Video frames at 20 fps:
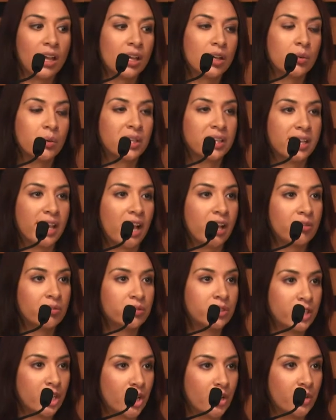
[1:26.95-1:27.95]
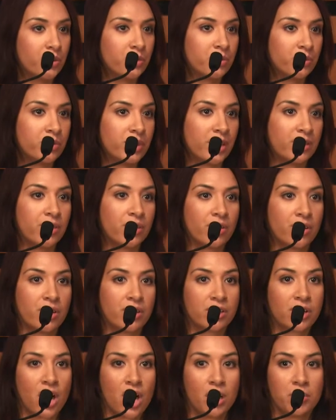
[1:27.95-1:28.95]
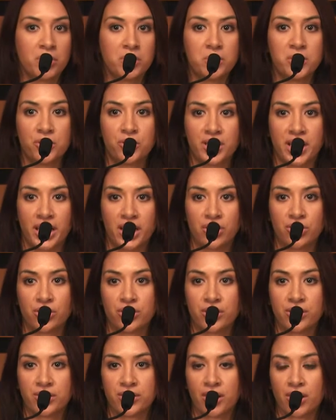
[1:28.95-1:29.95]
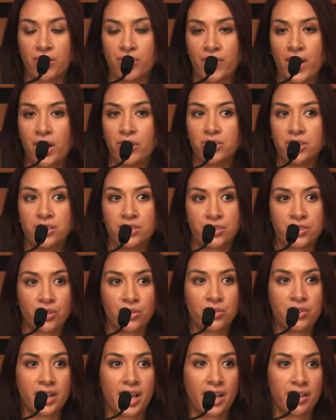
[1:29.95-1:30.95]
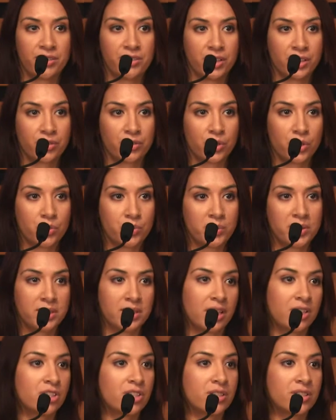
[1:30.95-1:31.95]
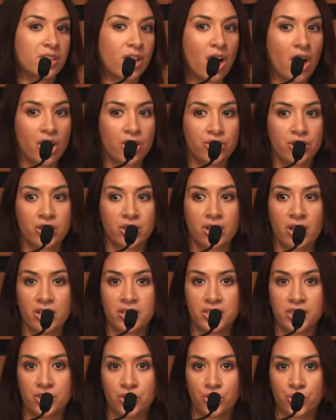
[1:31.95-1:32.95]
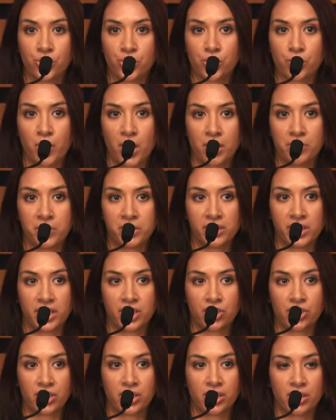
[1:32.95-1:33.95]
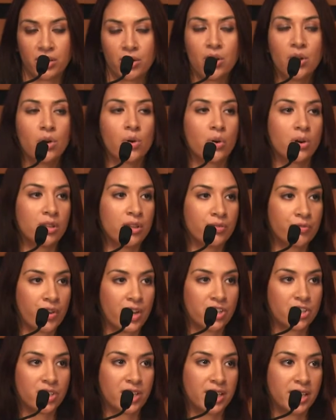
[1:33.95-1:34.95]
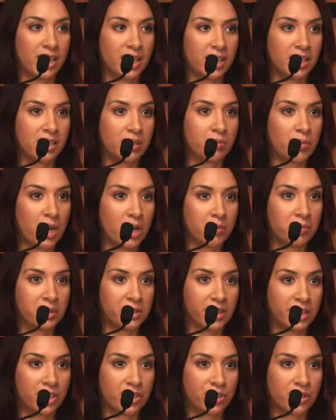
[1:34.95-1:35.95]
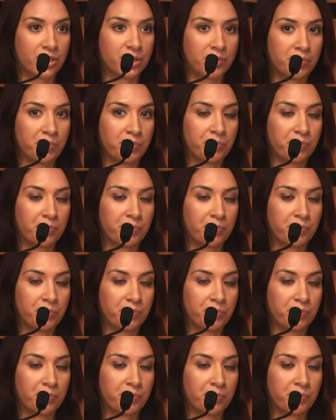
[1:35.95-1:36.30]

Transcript: We now know that there are common mutations that are found in certain ethnic groups, such as the Ashkenazi Jewish population or the French Canadian population.